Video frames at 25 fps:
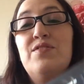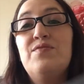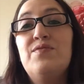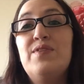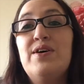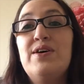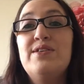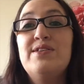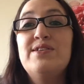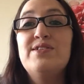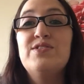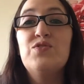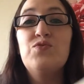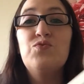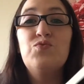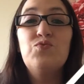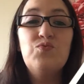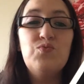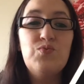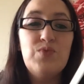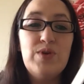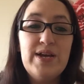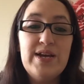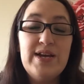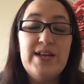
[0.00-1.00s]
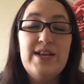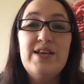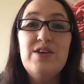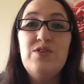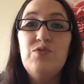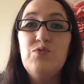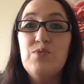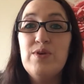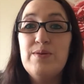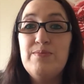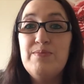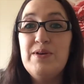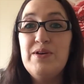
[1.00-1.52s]
found this a really
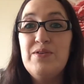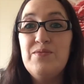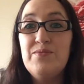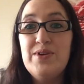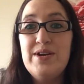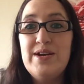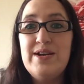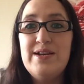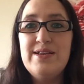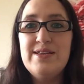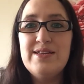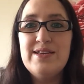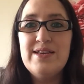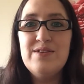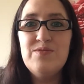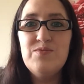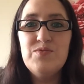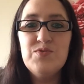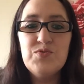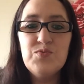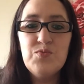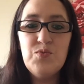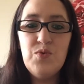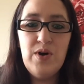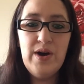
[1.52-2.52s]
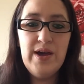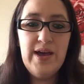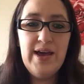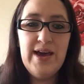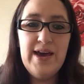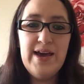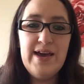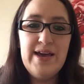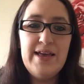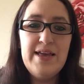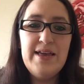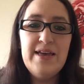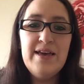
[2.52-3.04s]
gripping read. It was
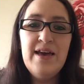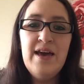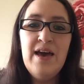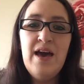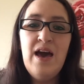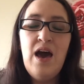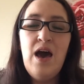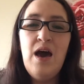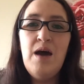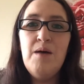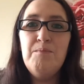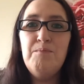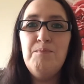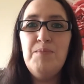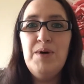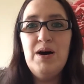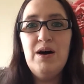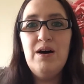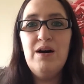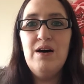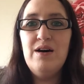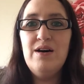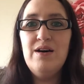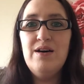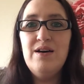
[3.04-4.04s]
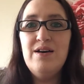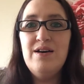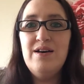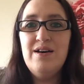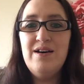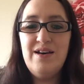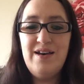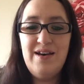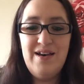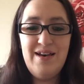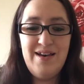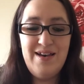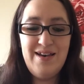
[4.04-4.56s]
YA, but
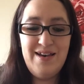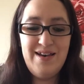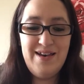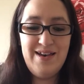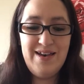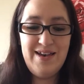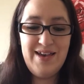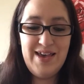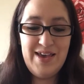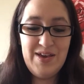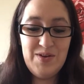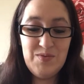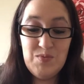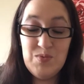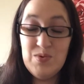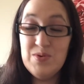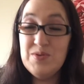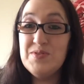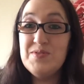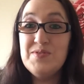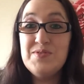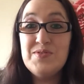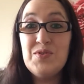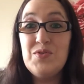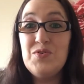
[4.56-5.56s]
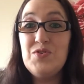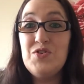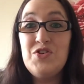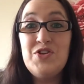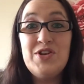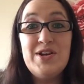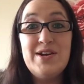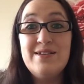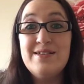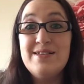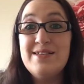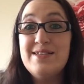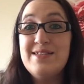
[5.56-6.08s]
it was
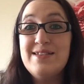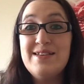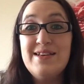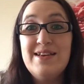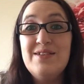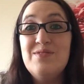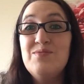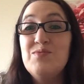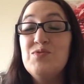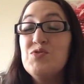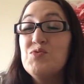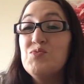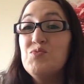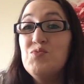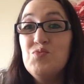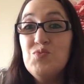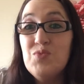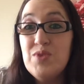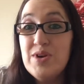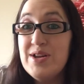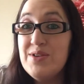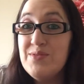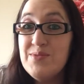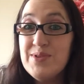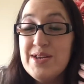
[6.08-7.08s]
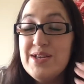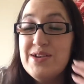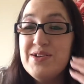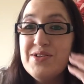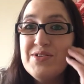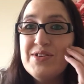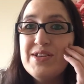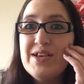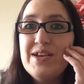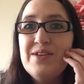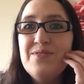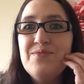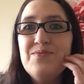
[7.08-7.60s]
just, it was really, really
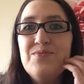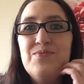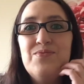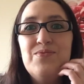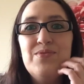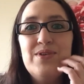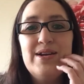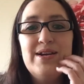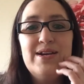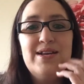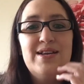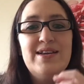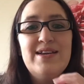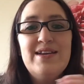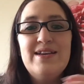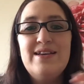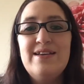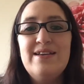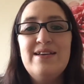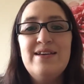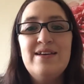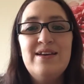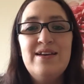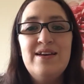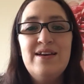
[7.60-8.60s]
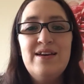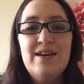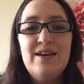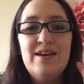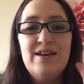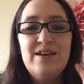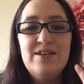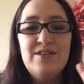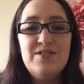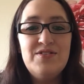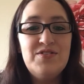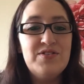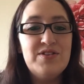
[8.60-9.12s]
good. It really
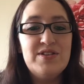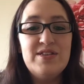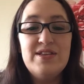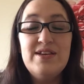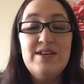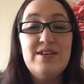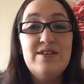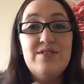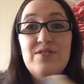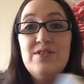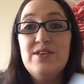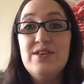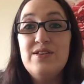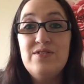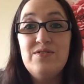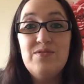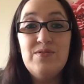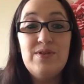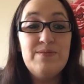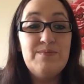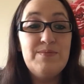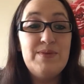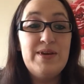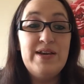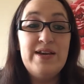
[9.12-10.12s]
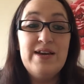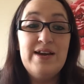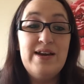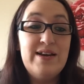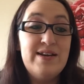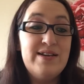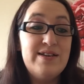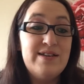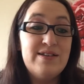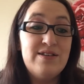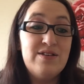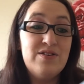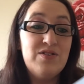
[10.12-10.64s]
just it, it gripped me
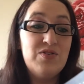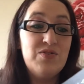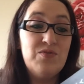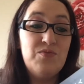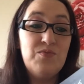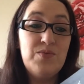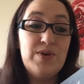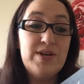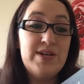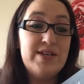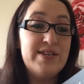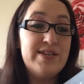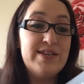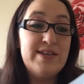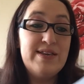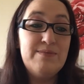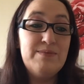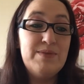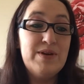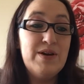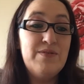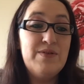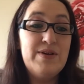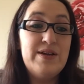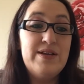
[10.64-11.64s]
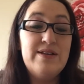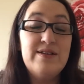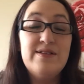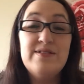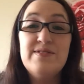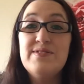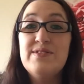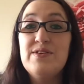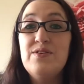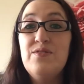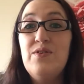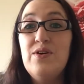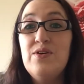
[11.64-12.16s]
and I couldn't wait to keep going
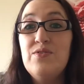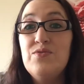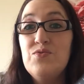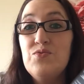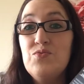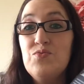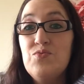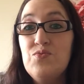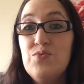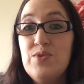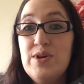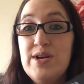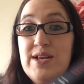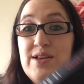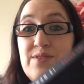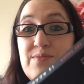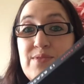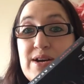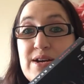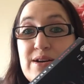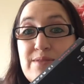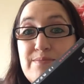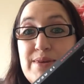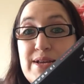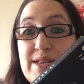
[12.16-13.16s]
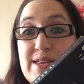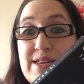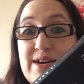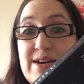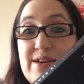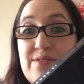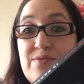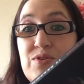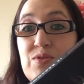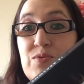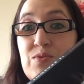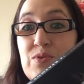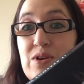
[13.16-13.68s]
so I really recommend that
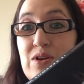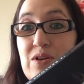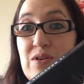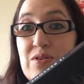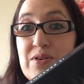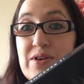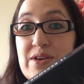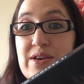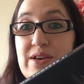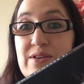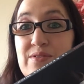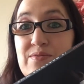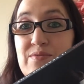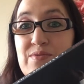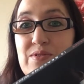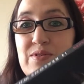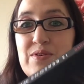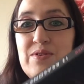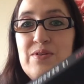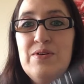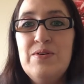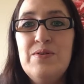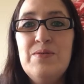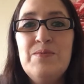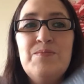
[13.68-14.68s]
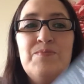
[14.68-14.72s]
if you're looking for